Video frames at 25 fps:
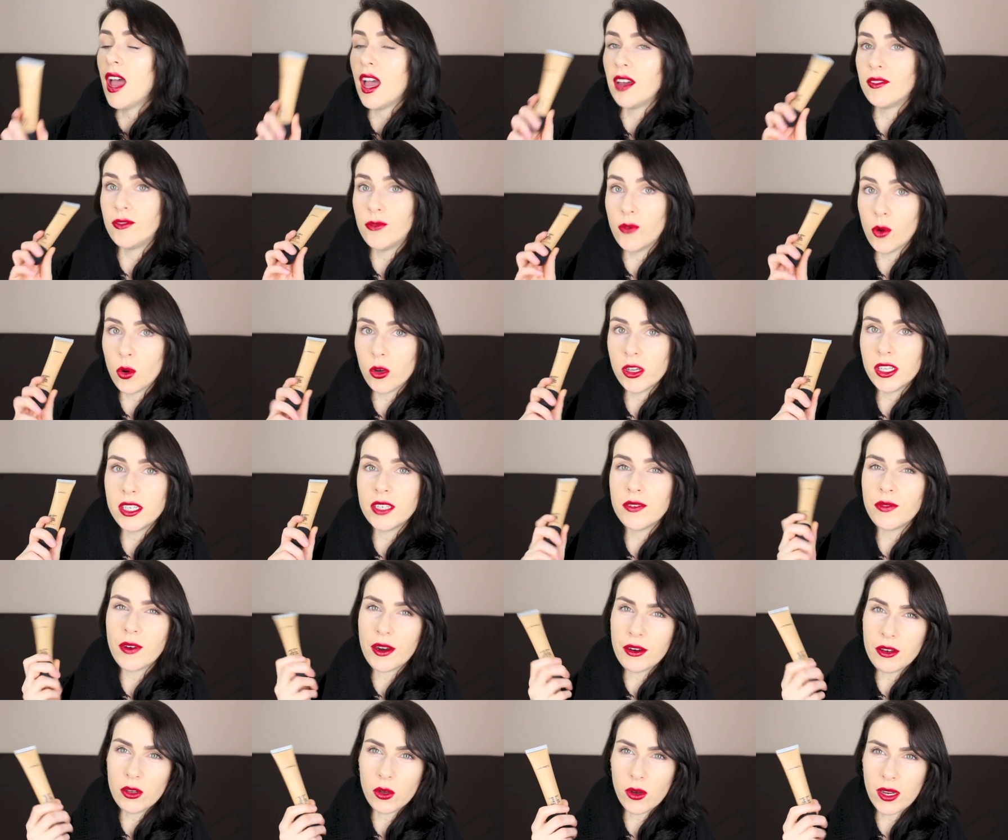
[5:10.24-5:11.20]
Avoid
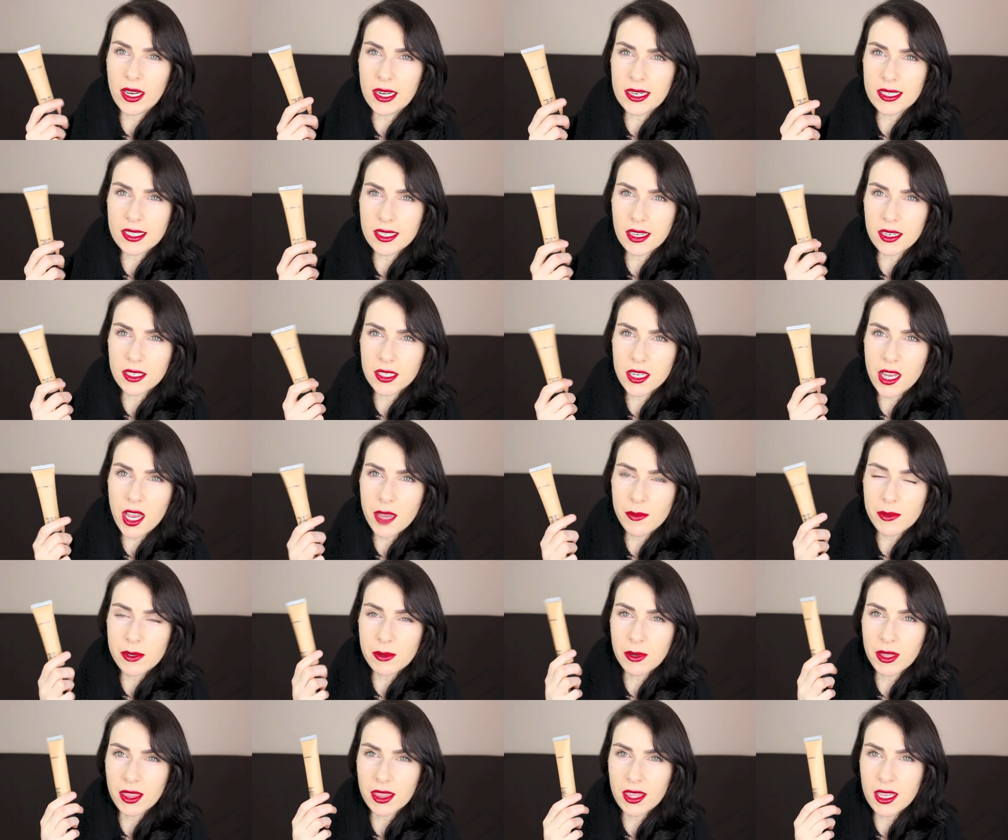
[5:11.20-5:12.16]
very oily skin
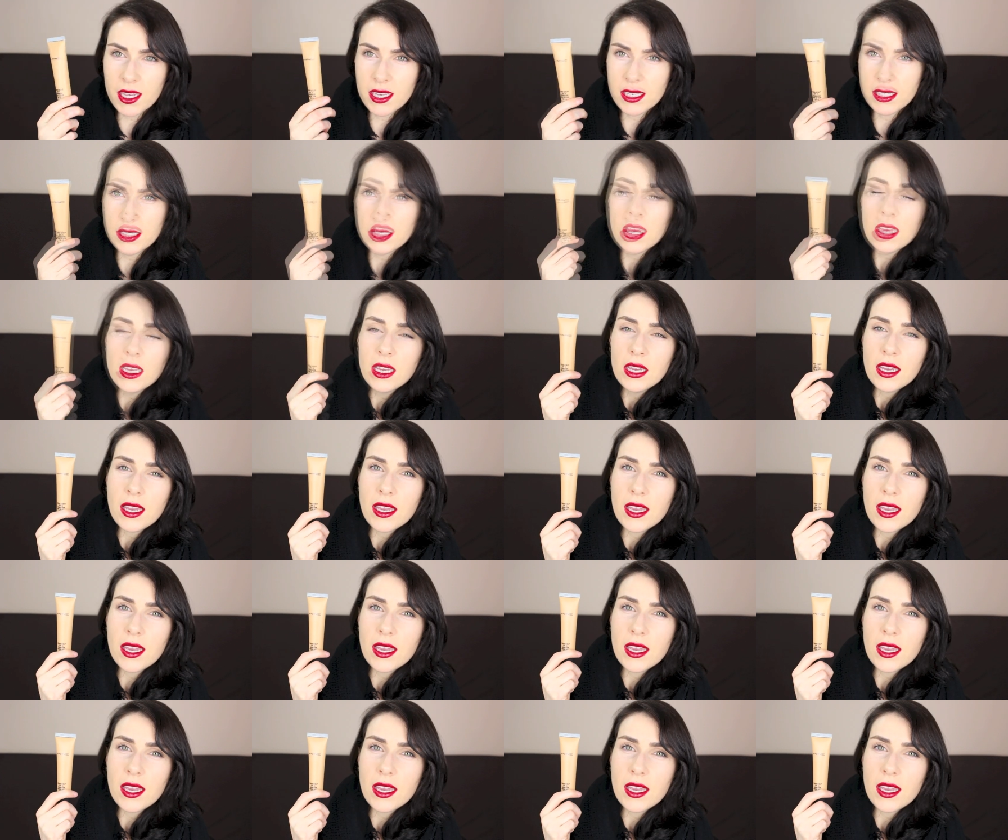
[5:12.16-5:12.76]
types with this.